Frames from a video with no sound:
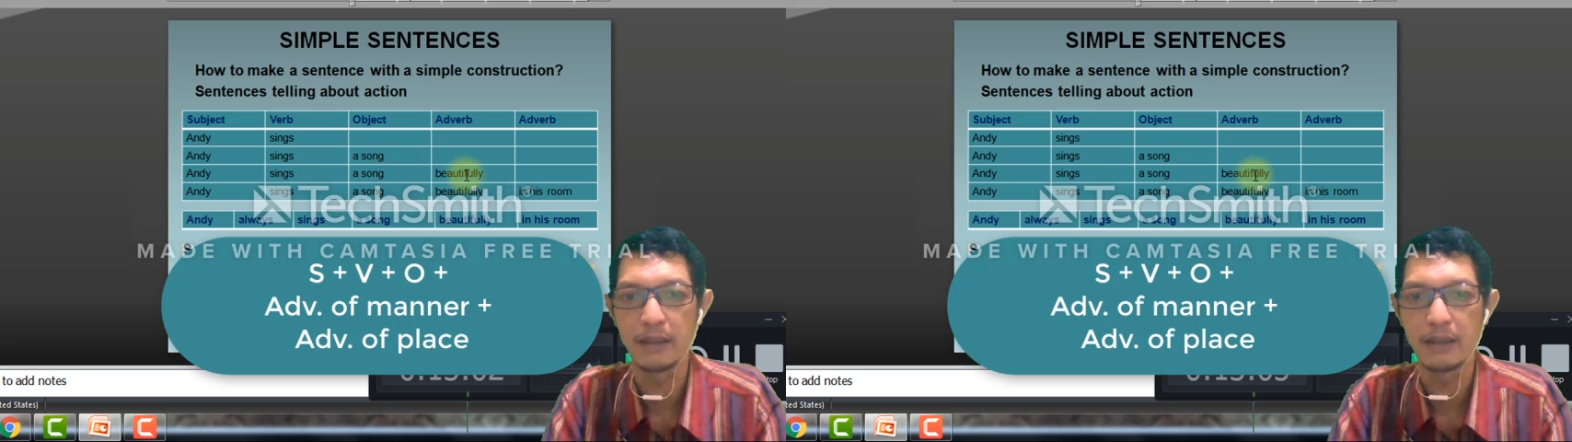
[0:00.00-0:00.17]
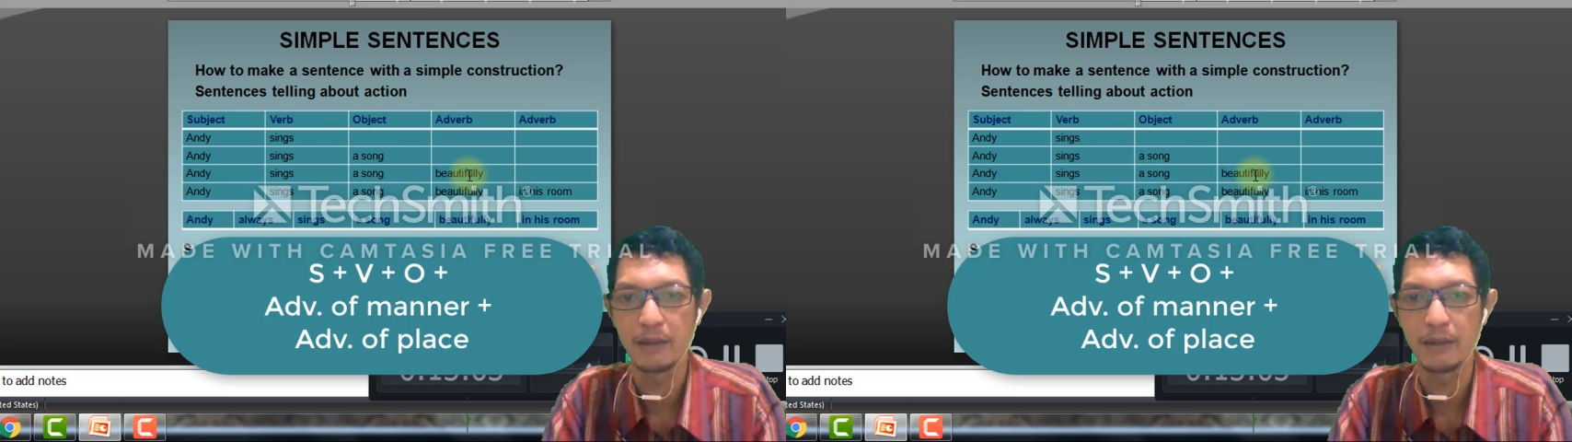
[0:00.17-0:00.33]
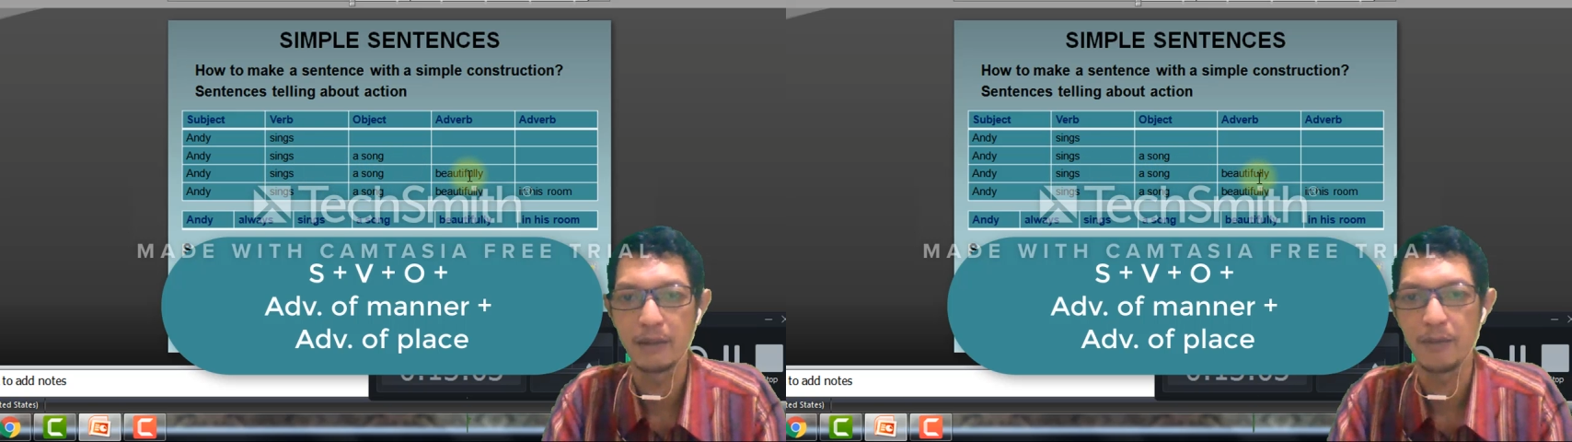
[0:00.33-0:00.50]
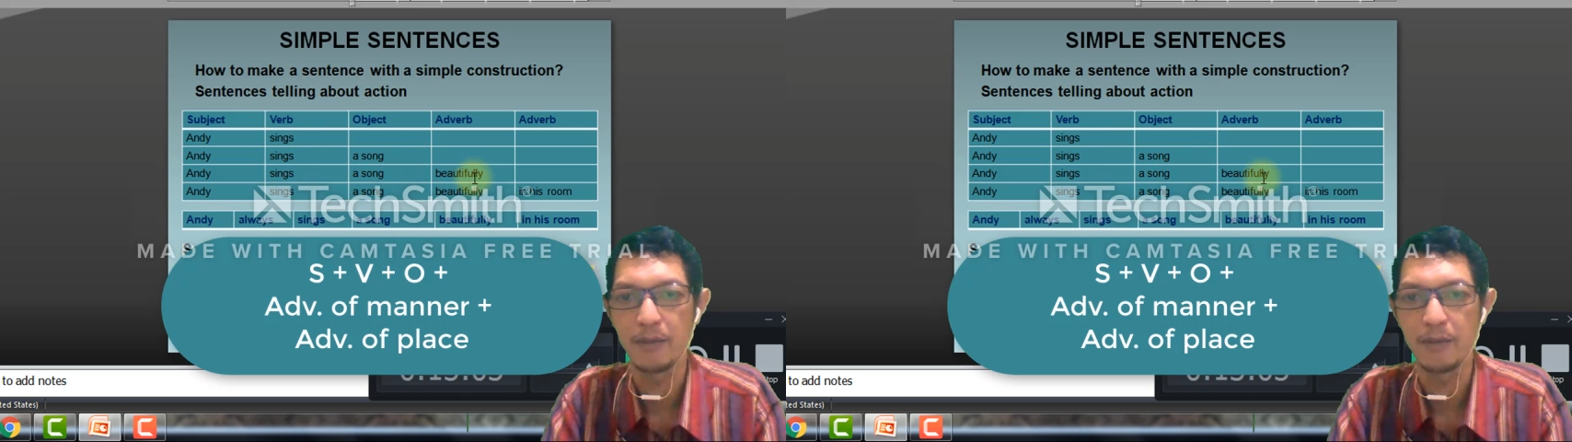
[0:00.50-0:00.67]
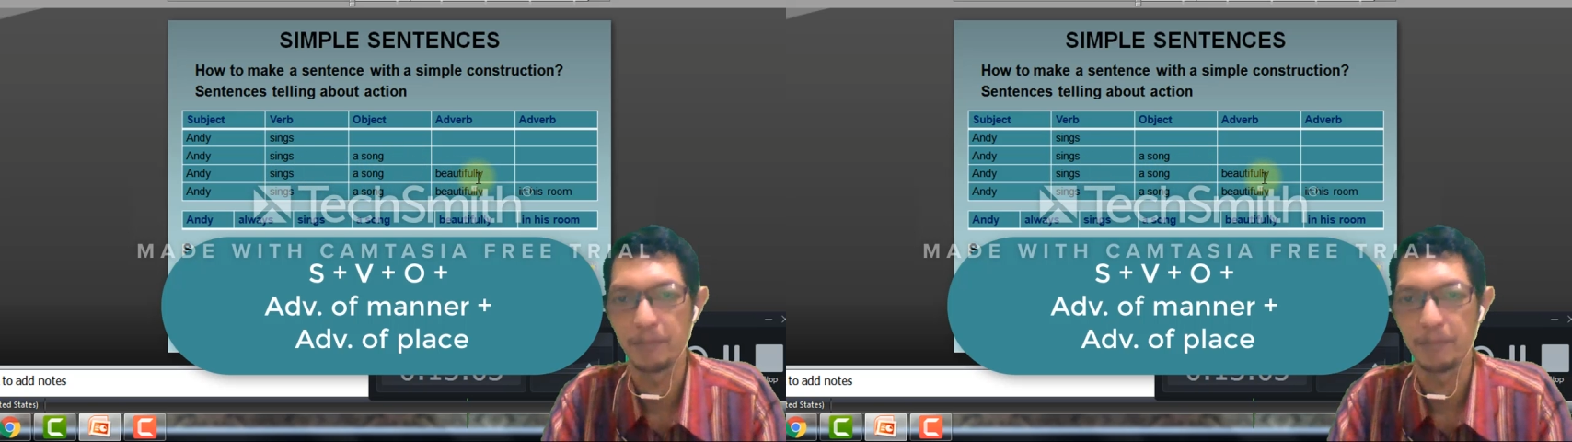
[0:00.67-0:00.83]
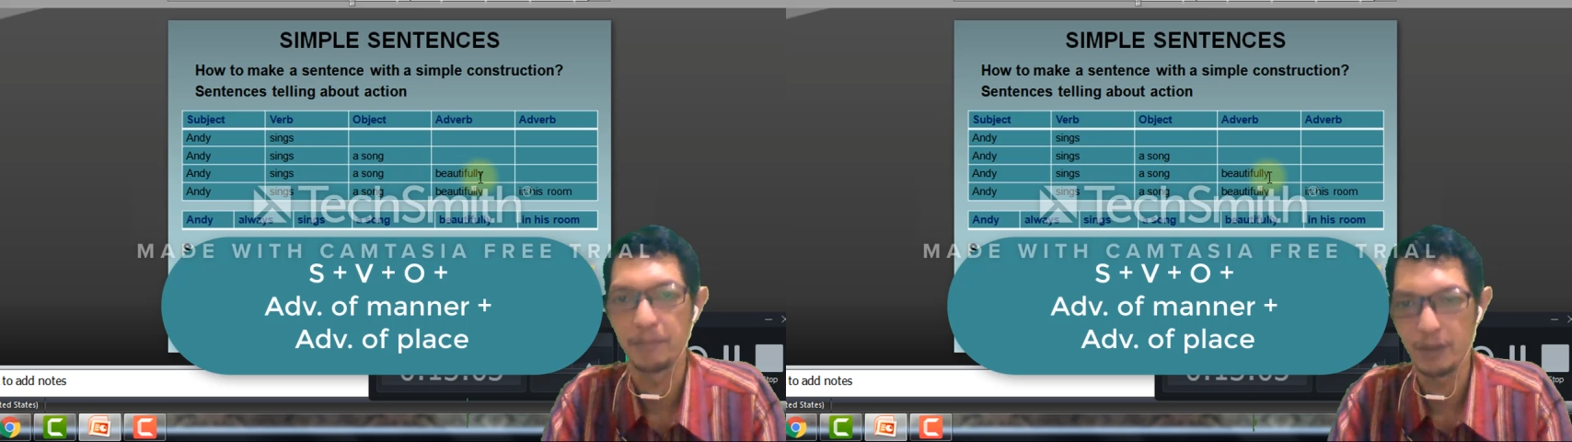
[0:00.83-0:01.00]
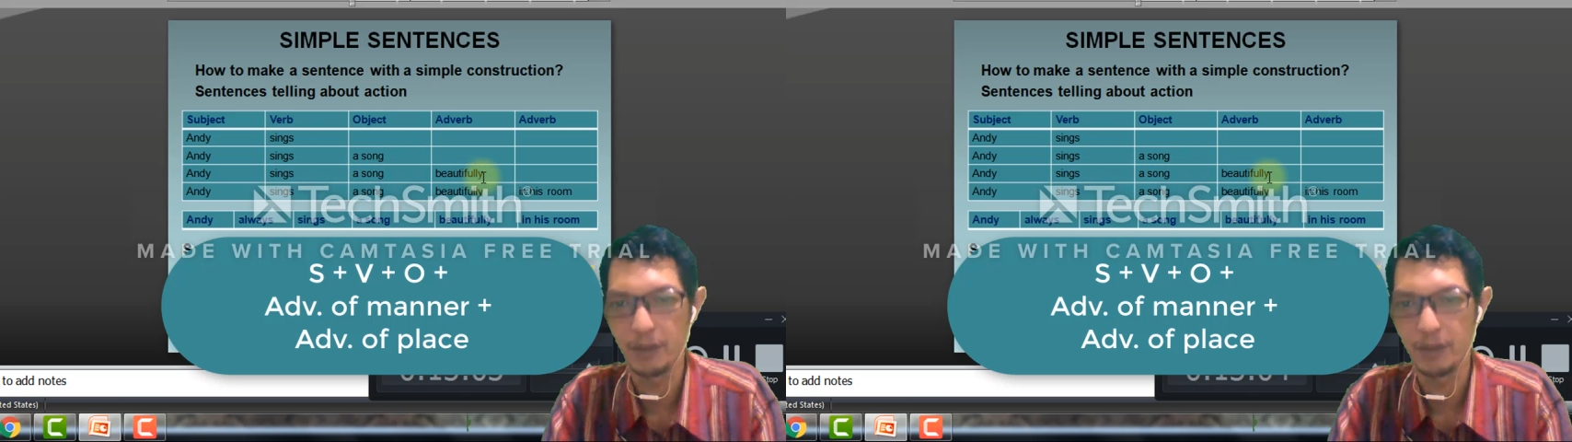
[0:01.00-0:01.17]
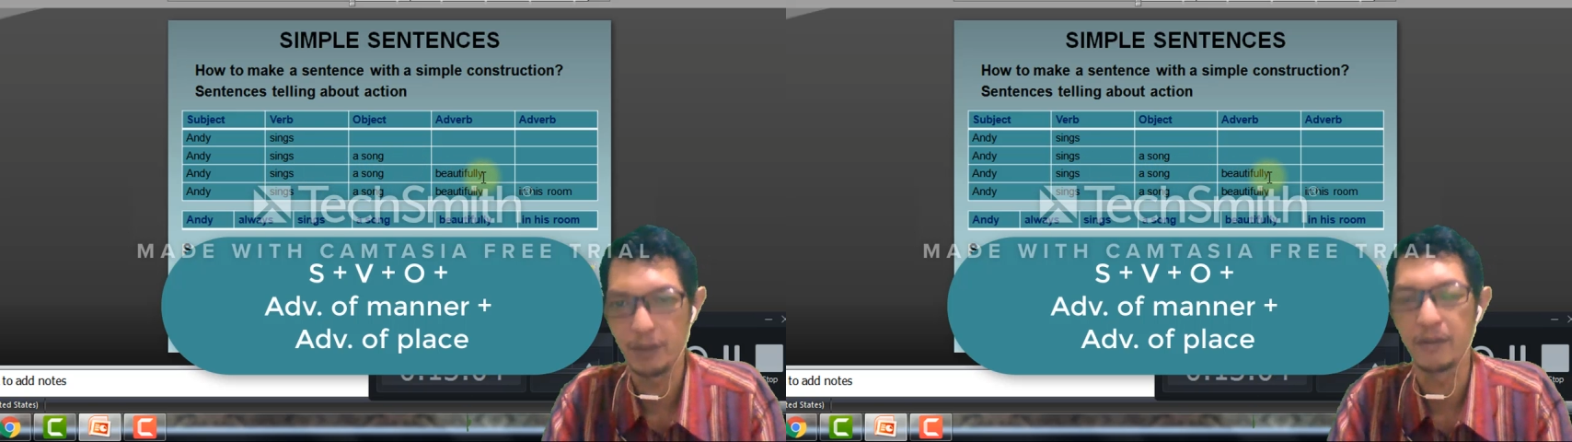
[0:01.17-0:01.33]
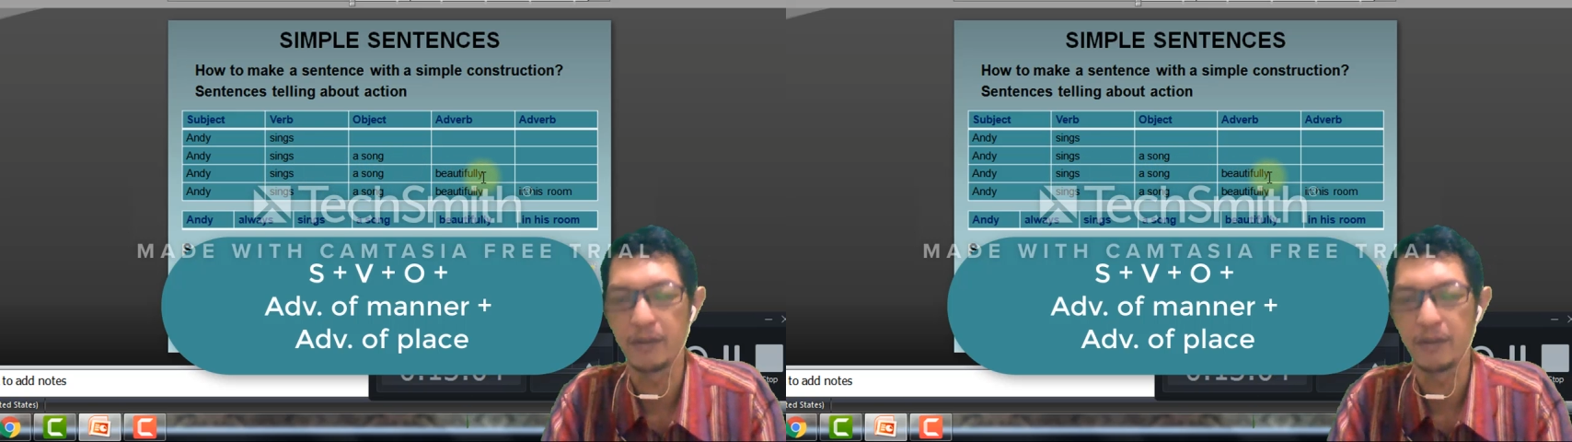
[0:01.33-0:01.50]
a song
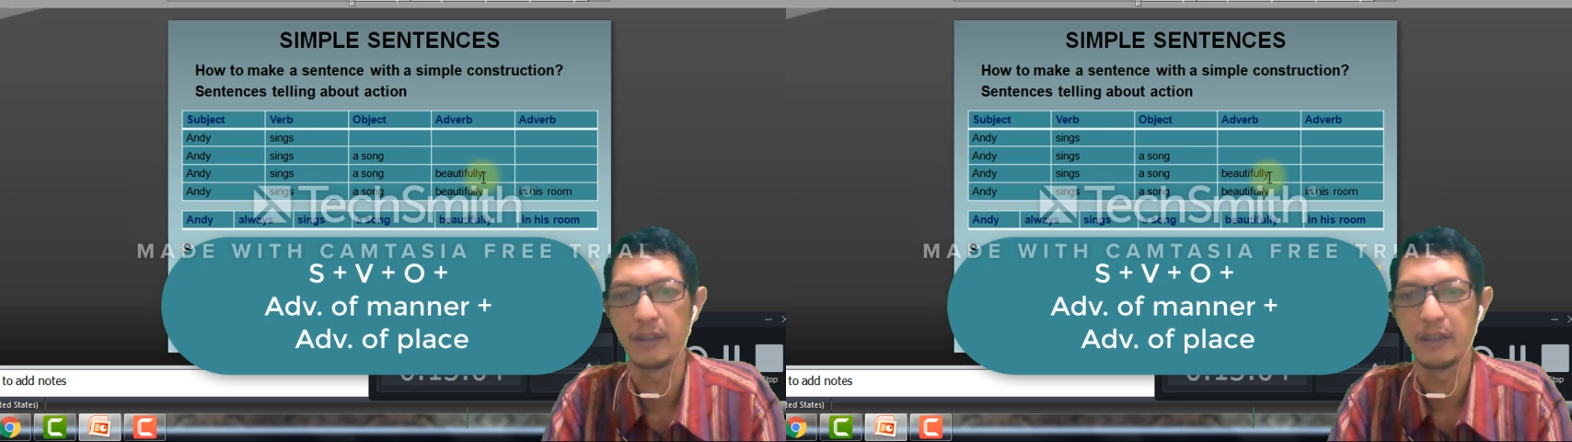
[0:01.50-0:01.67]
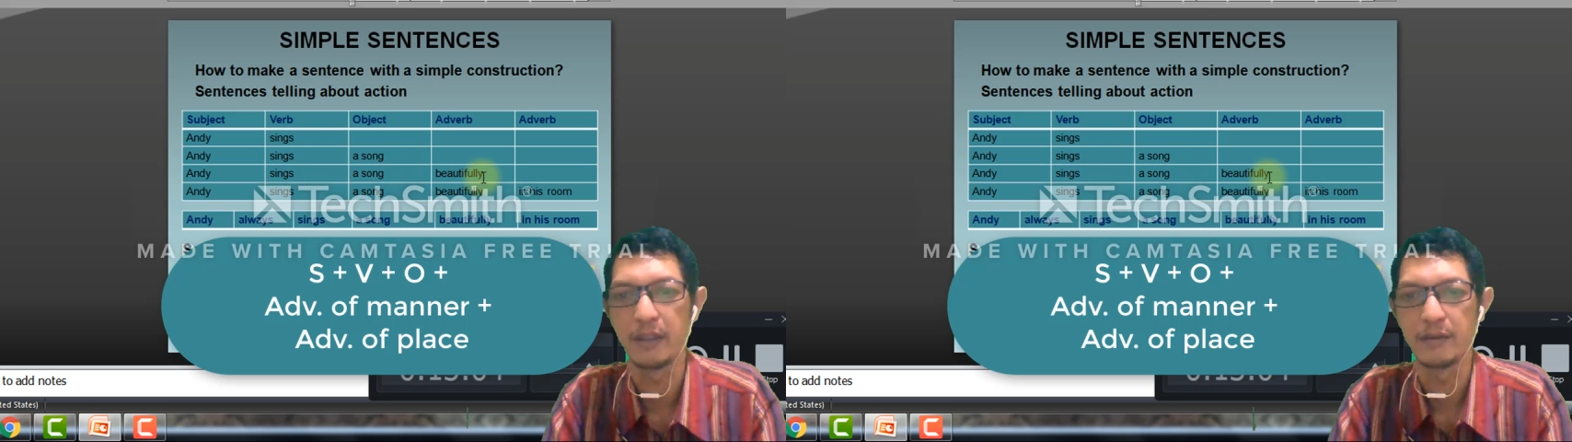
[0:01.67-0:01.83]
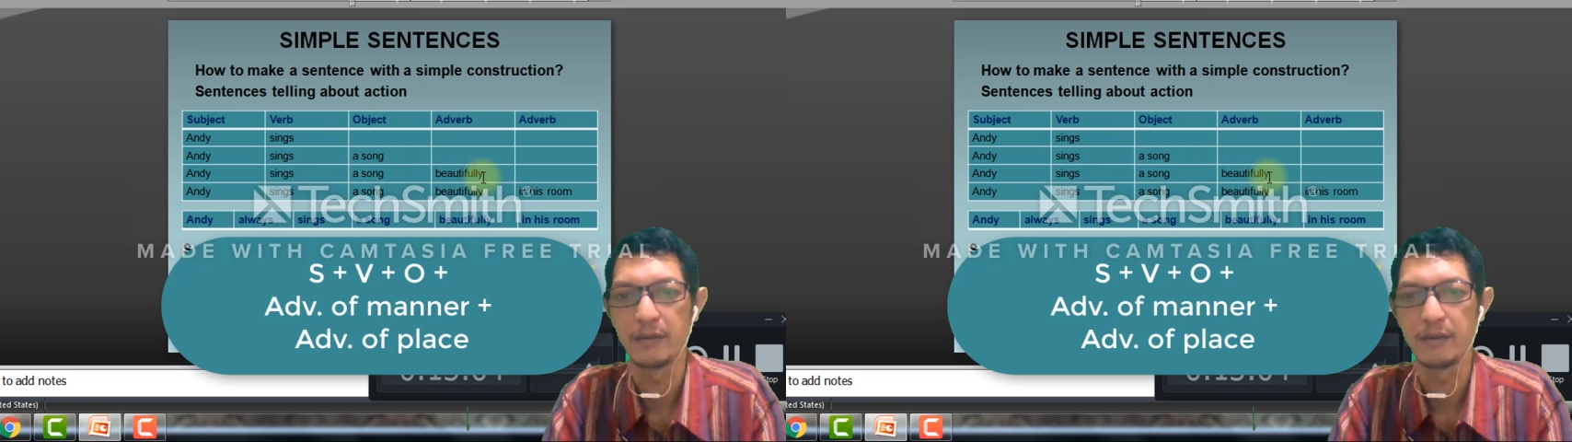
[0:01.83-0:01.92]
beautifully.